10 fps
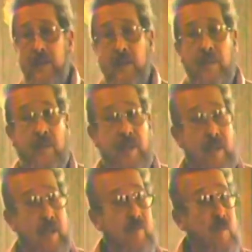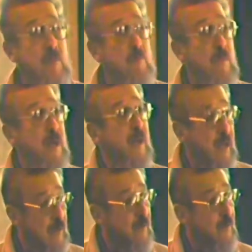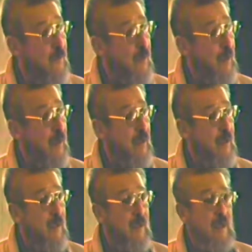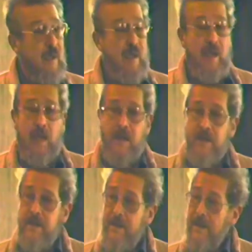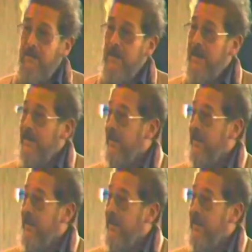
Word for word: and they gave me money for it. I'd never had that